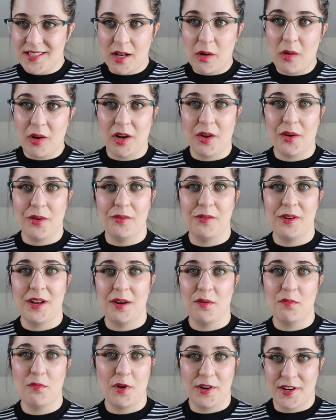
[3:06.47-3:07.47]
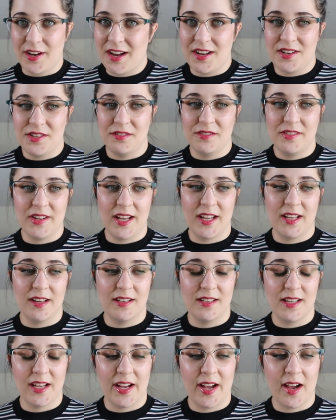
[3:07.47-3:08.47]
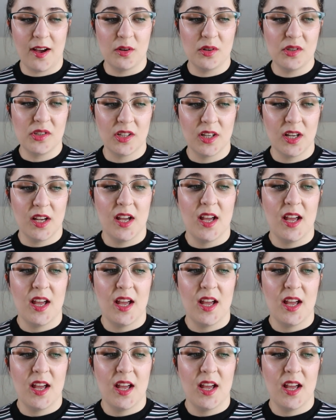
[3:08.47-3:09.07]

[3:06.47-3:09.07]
so alone in what I do day in, day out.